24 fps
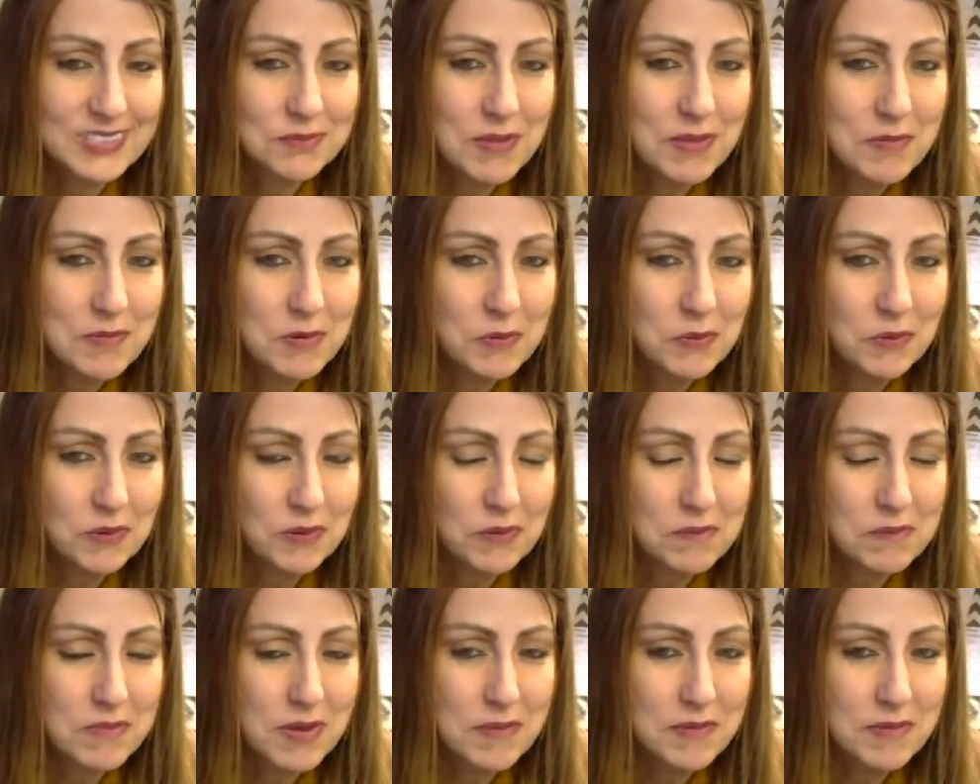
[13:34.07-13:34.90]
Maybe
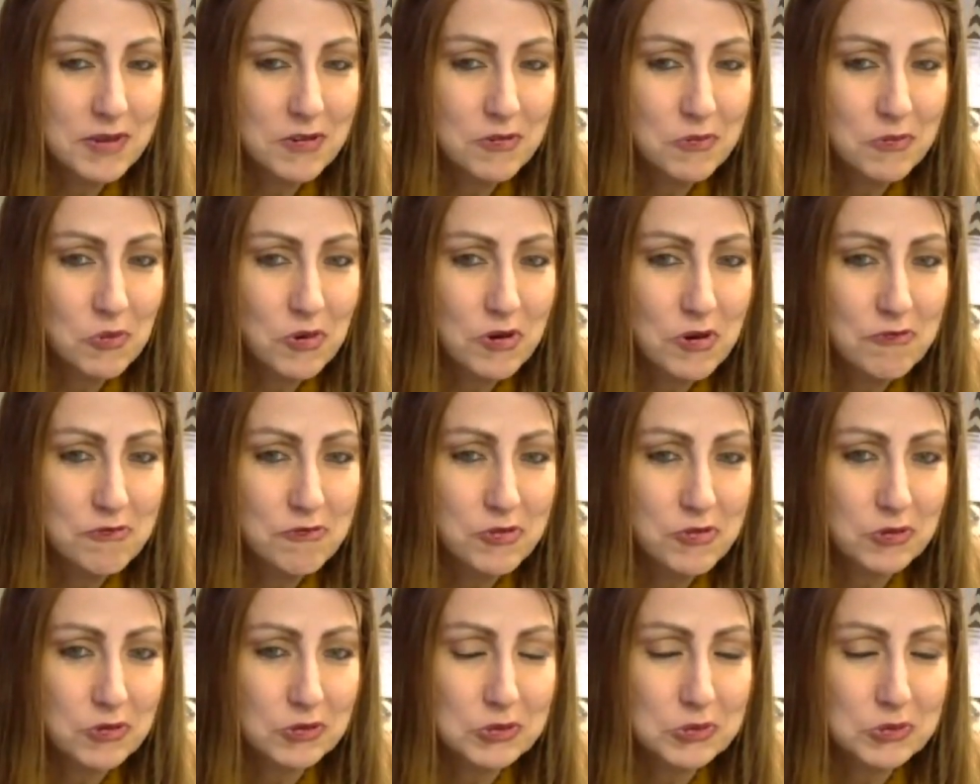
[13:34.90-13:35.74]
one
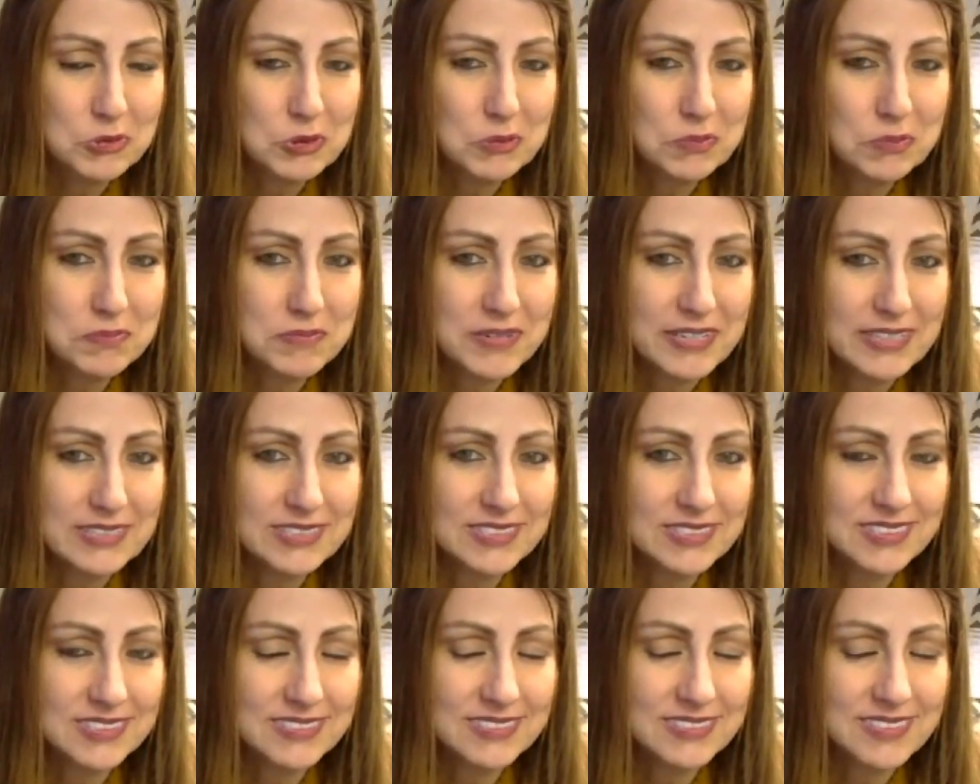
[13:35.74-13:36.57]
fuel swoop
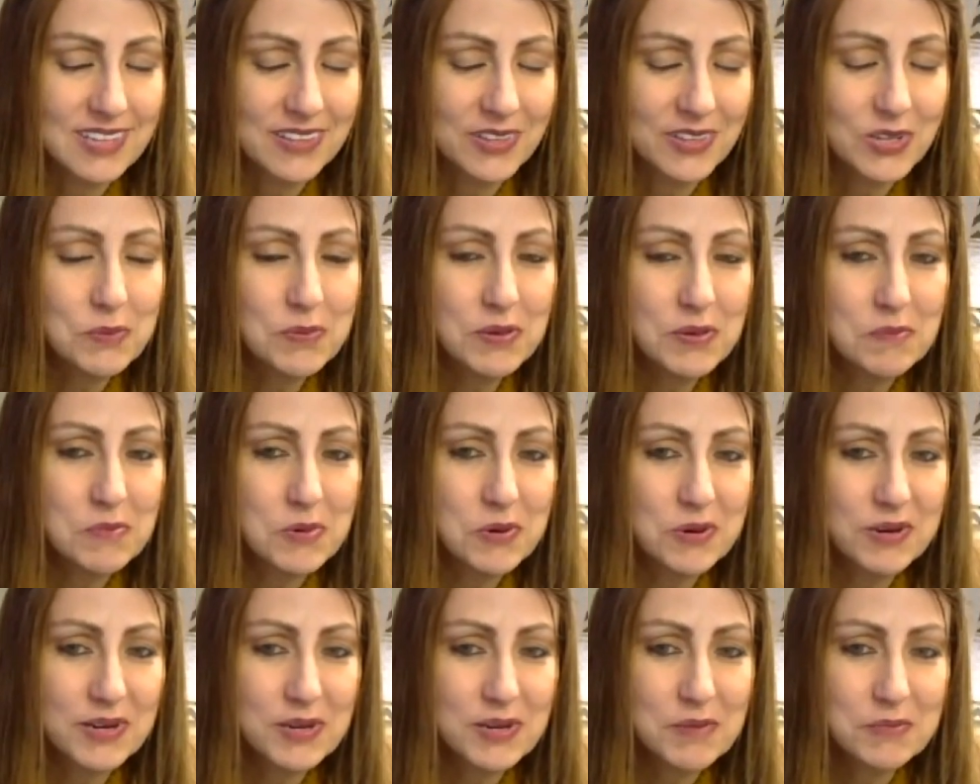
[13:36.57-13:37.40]
needs a little bit
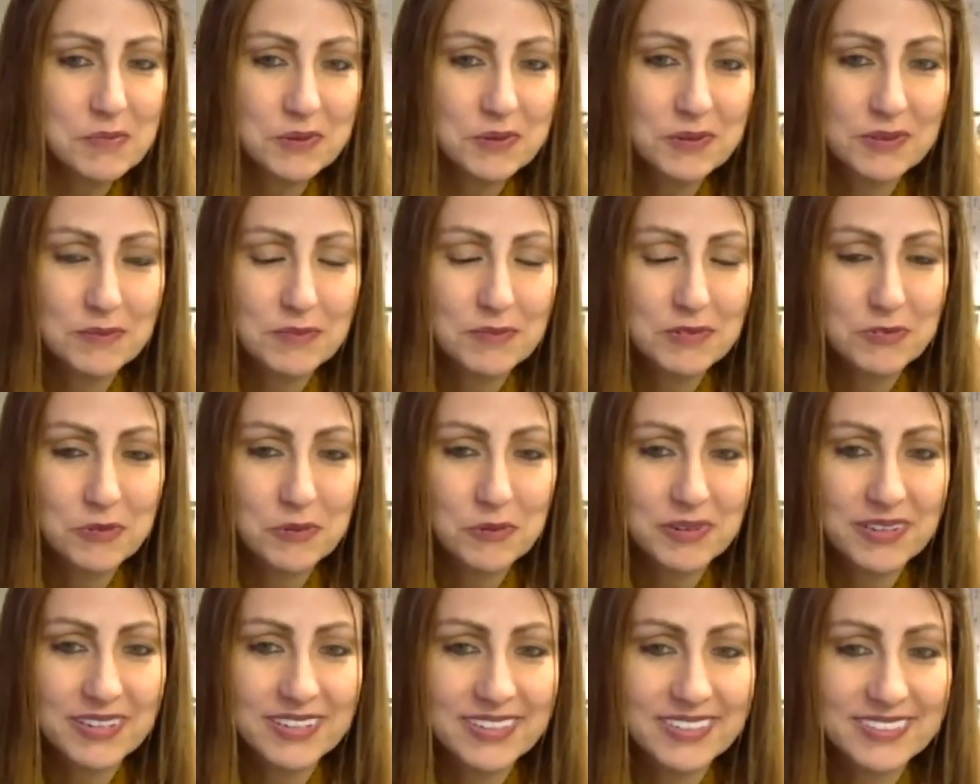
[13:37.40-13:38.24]
more input before we
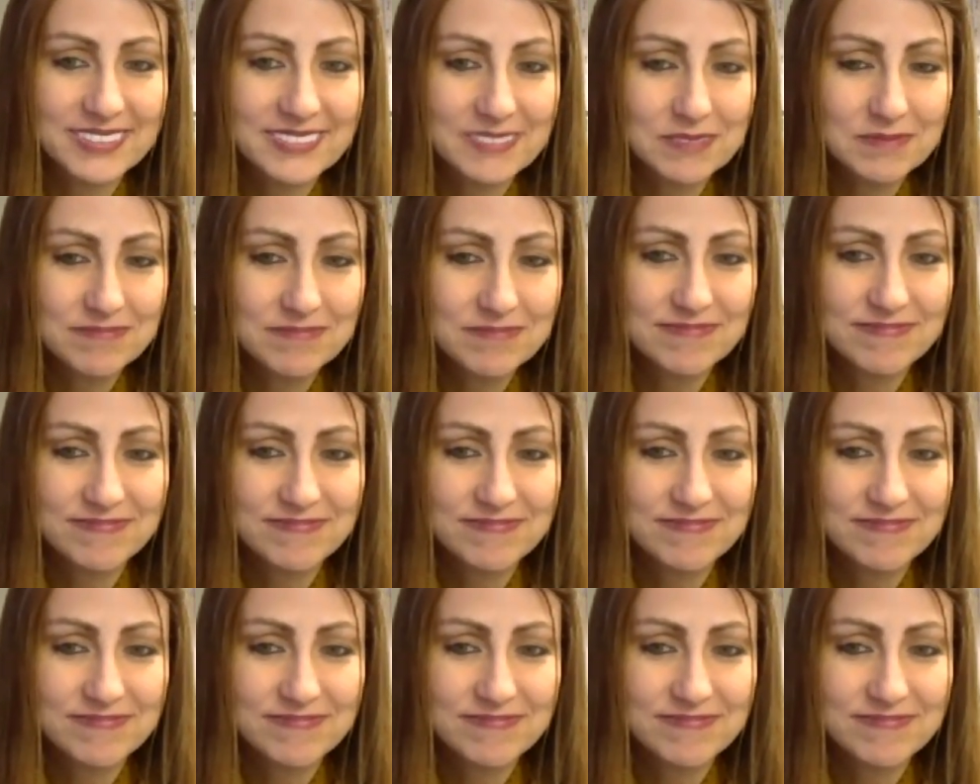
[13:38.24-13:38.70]
can